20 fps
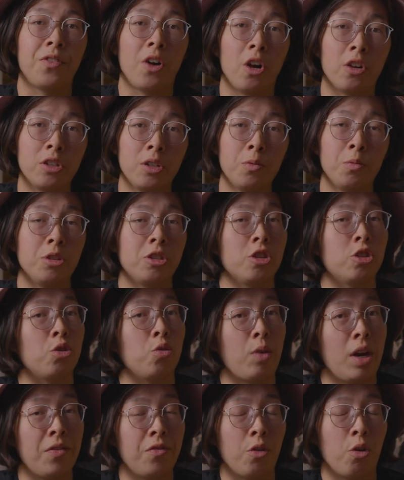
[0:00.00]
volume, which is
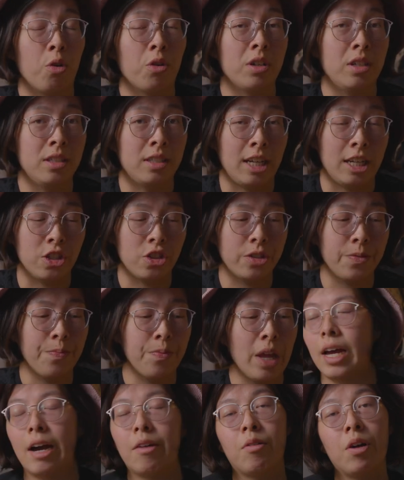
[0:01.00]
great for
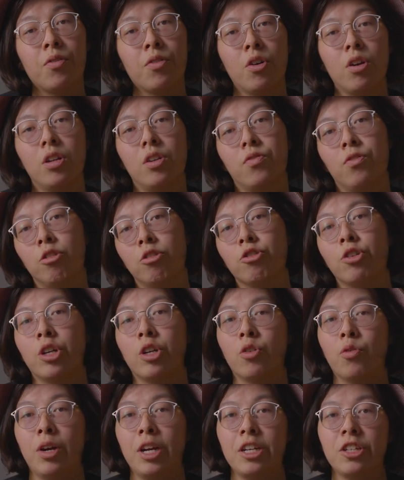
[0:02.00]
organization. However, in a future
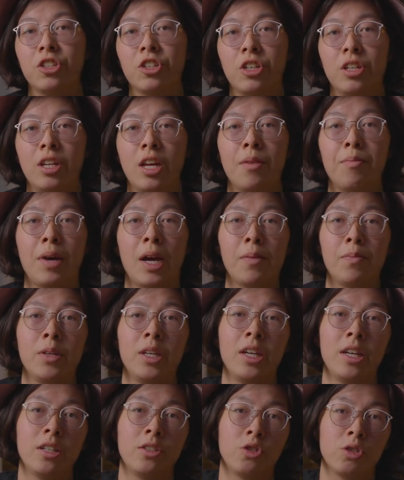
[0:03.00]
iteration, it might
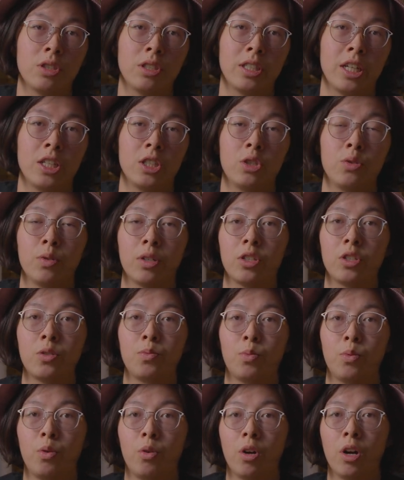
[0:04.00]
be interesting to
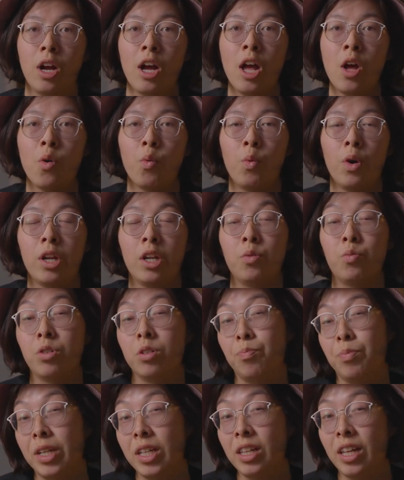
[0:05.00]
explore what it
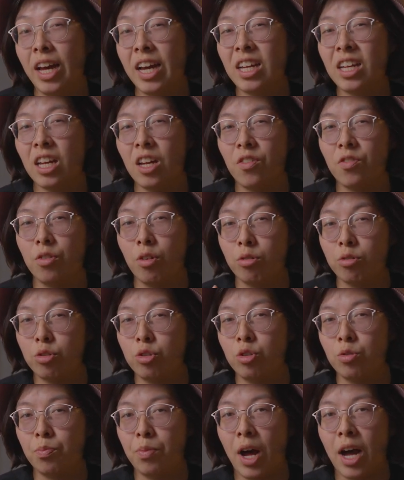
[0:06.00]
would be like if those
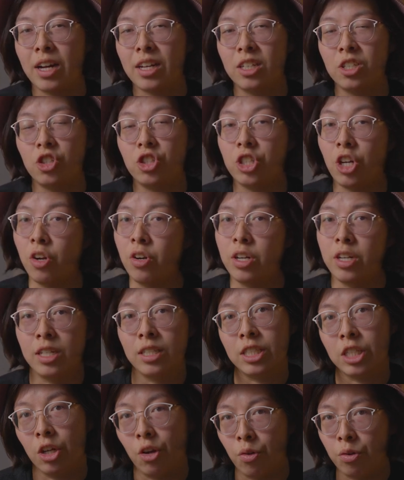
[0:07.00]
two pockets shared an
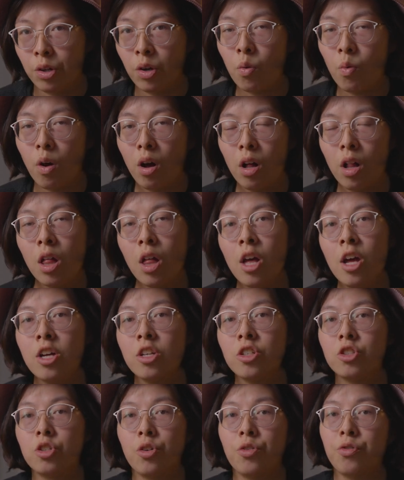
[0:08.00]
interior wall.
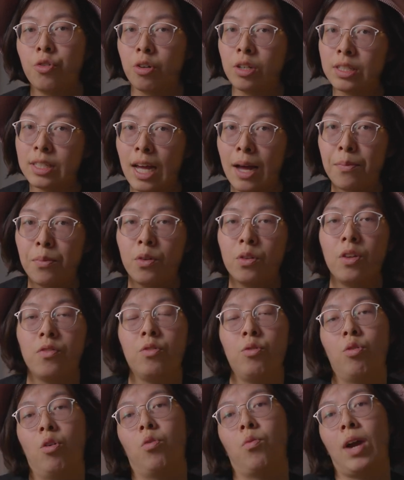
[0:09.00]
So for example, if you're a